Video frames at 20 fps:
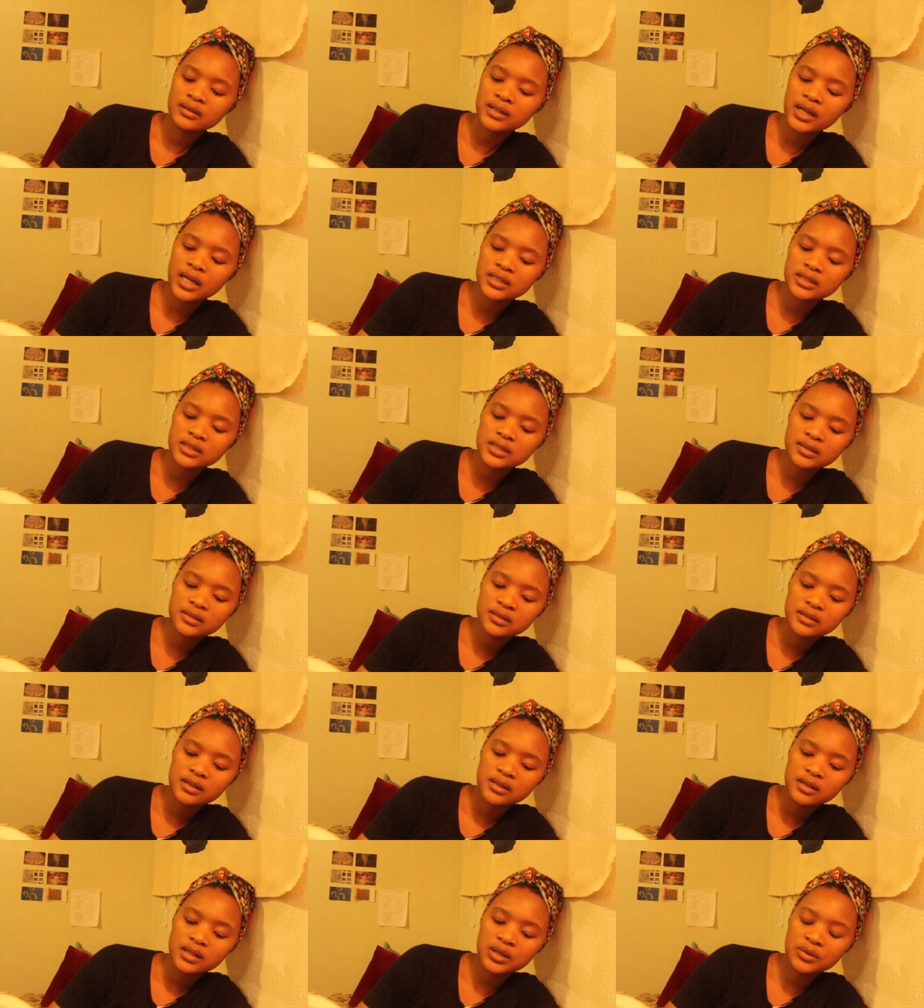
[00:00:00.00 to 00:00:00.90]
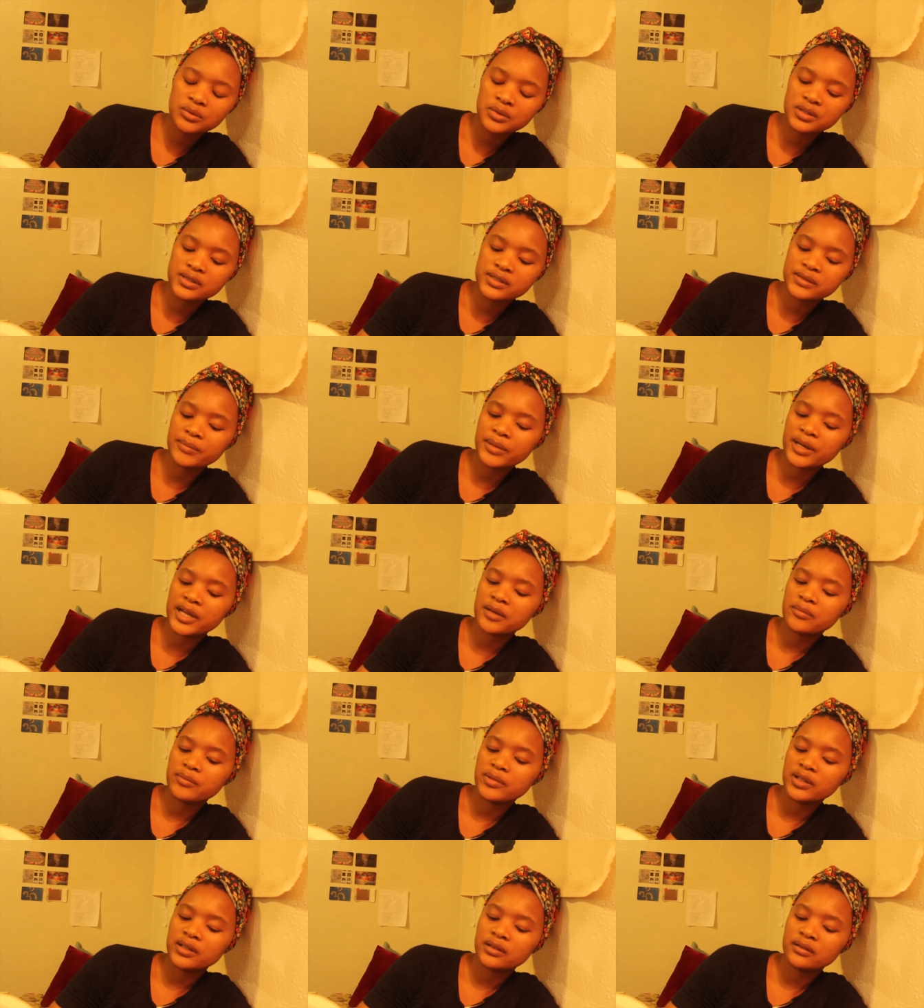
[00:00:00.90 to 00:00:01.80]
Yet he was the
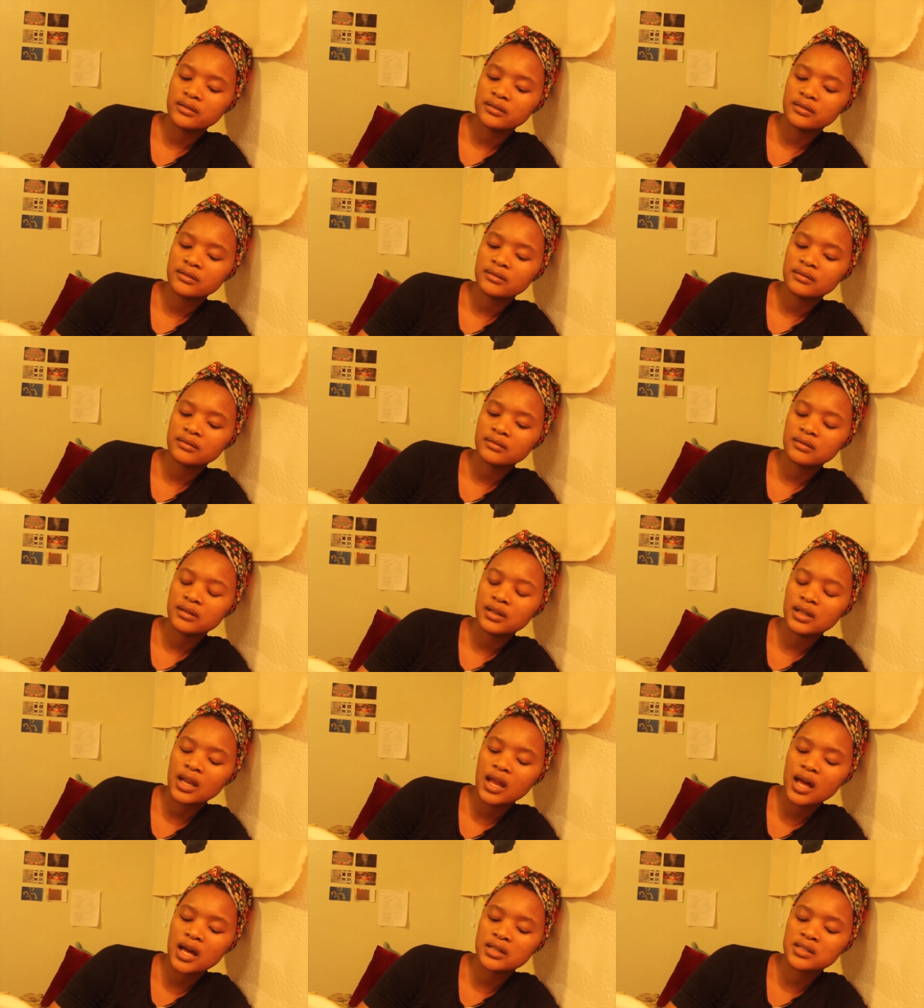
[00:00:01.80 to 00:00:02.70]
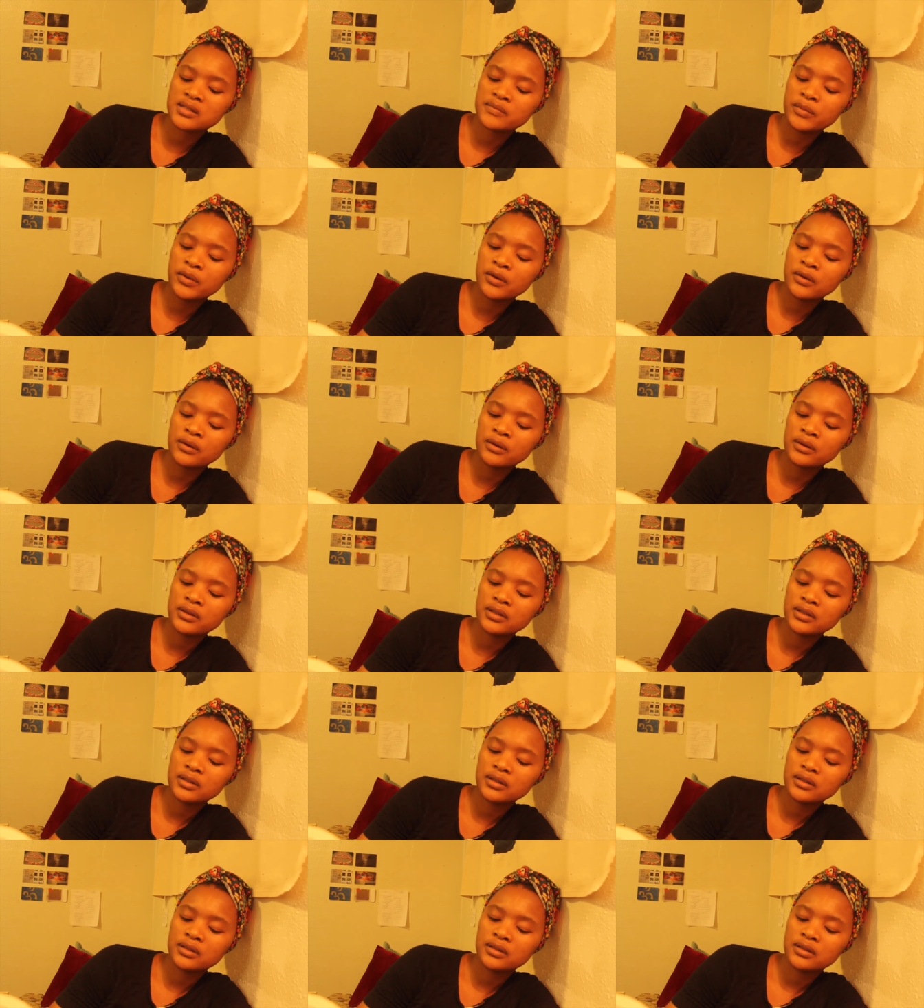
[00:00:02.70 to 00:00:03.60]
baby, the last
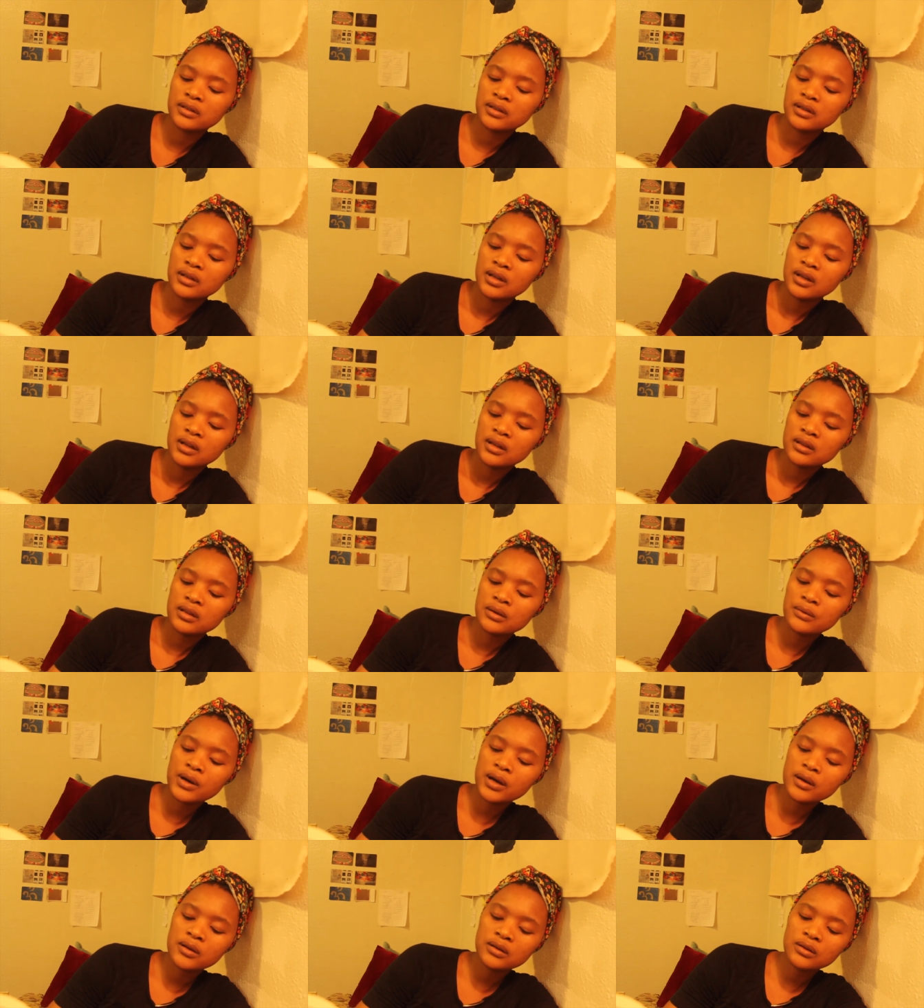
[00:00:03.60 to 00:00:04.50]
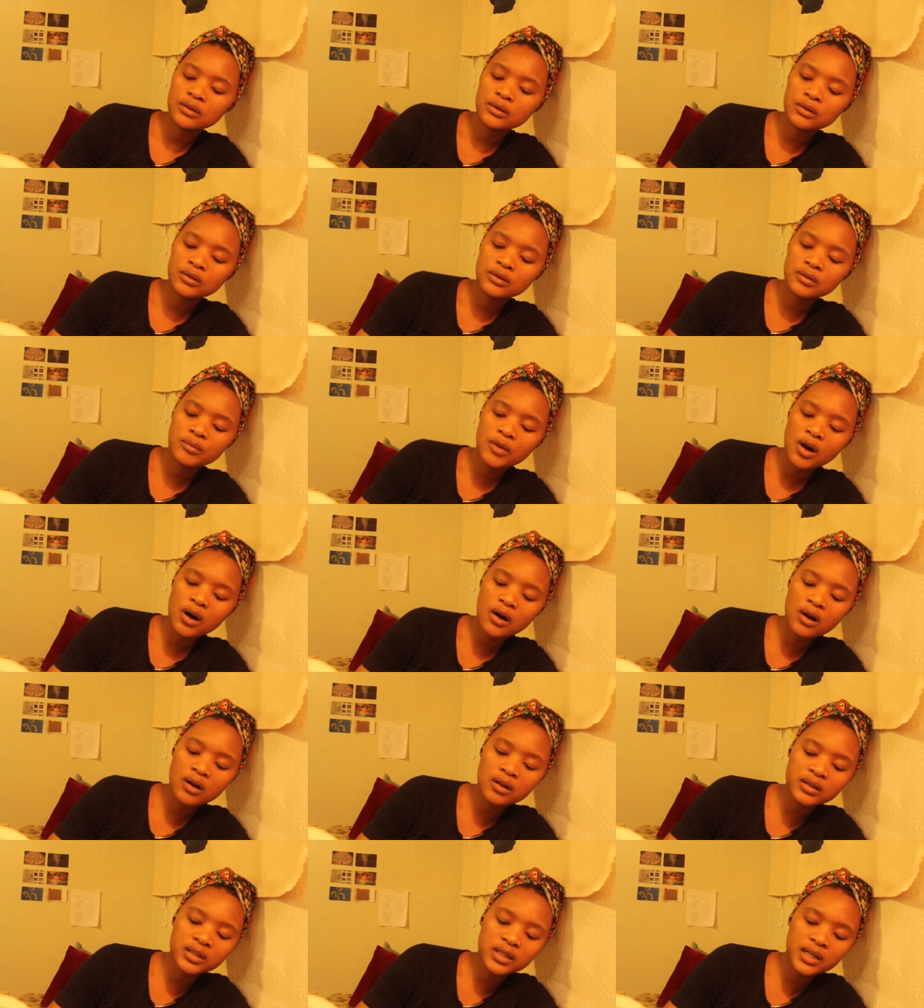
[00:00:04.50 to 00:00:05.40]
born, the one whom
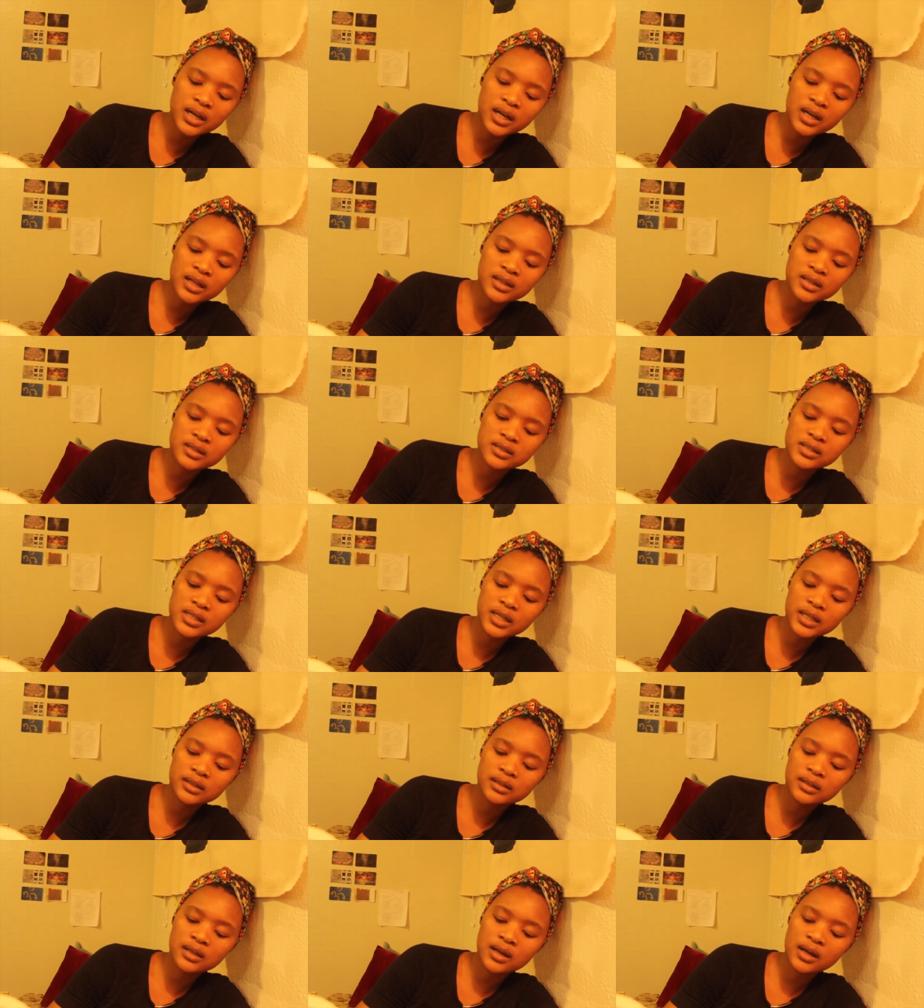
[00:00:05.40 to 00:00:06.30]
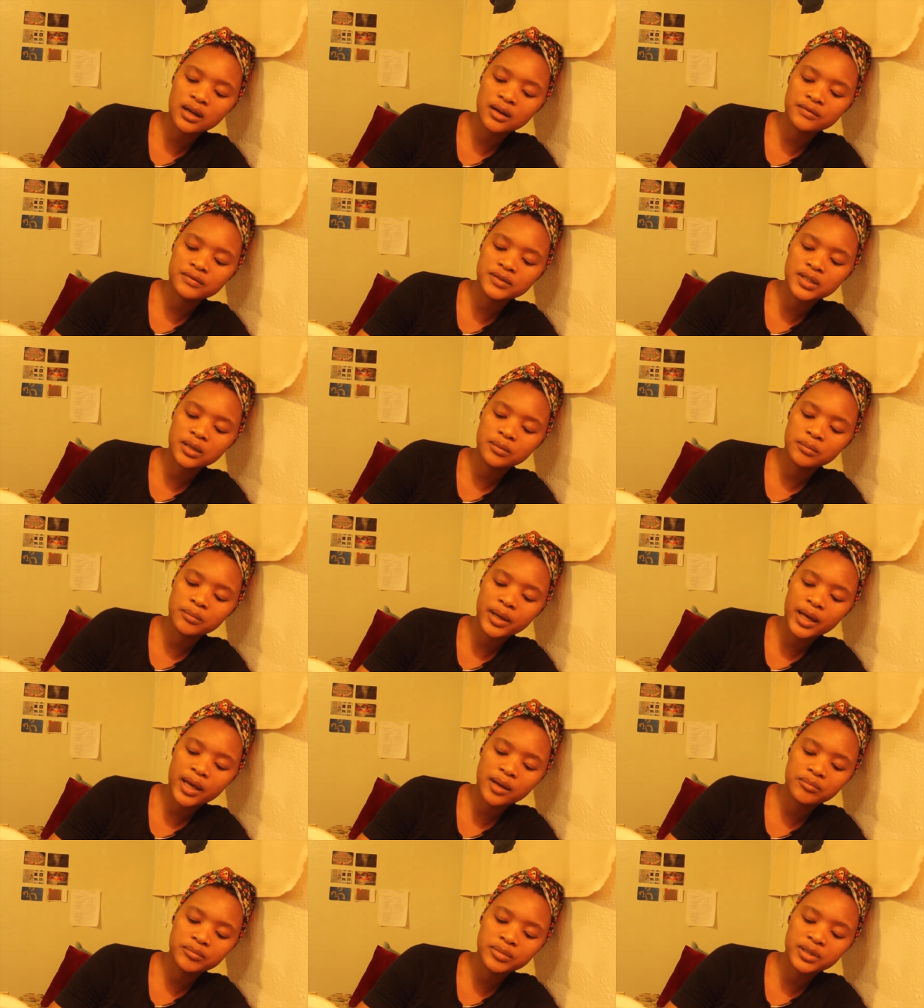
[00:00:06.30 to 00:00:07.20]
all the others had loved and
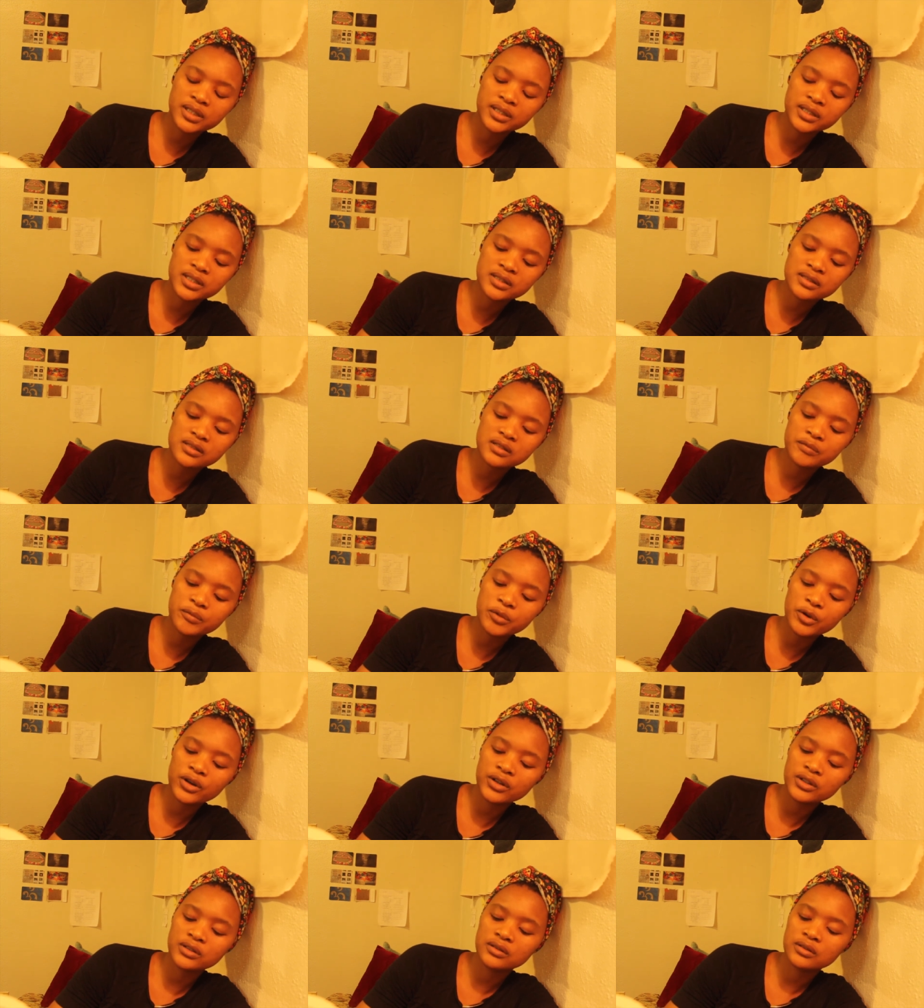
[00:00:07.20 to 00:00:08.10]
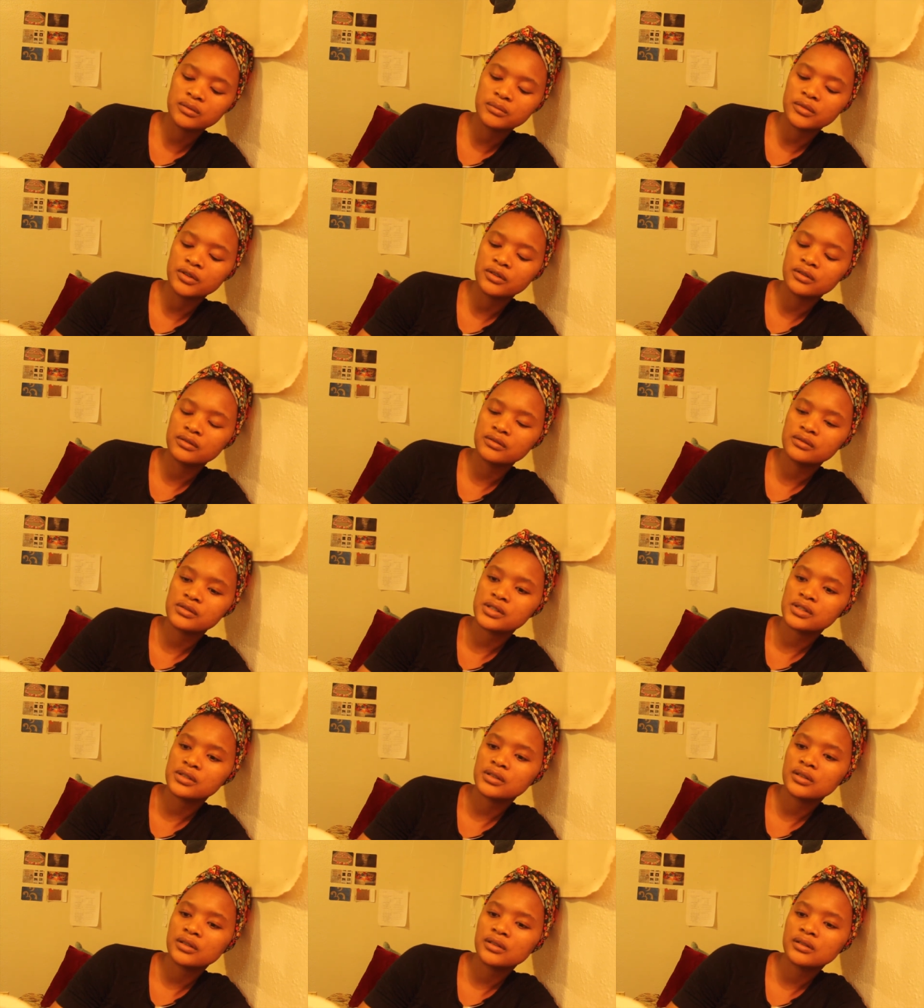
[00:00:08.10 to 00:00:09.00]
pampered and spoiled the
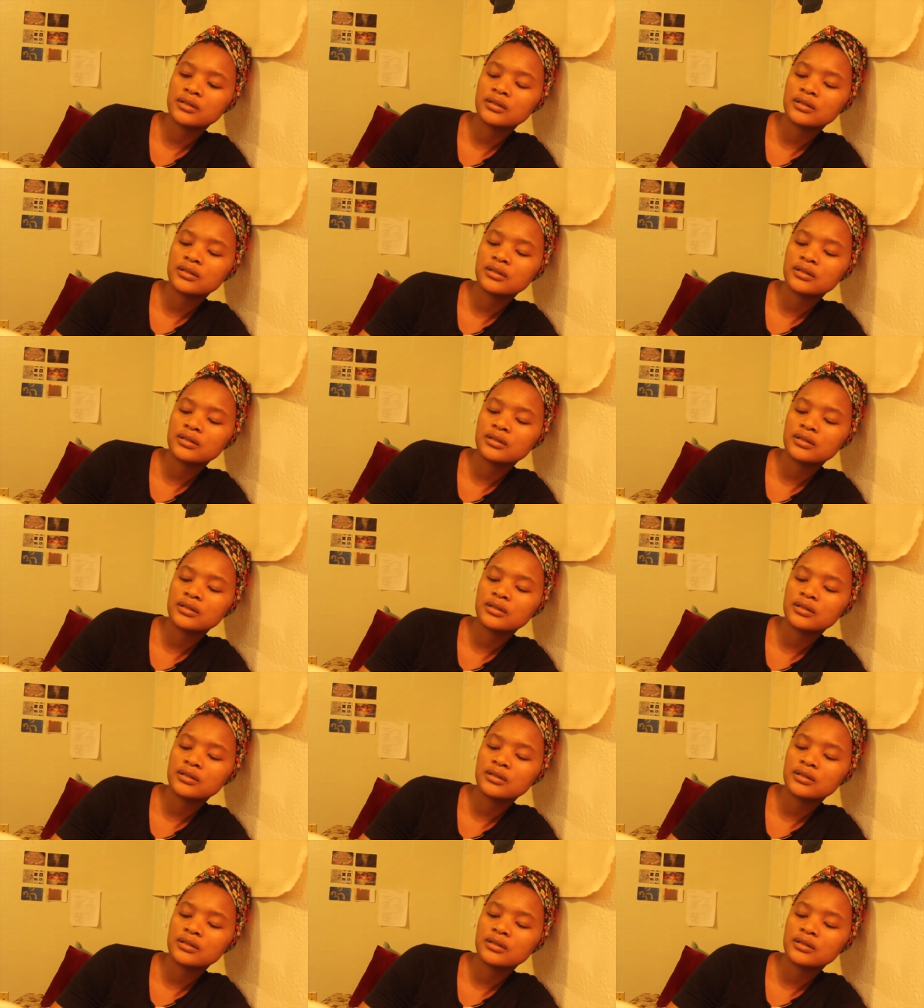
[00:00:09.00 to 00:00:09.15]
most.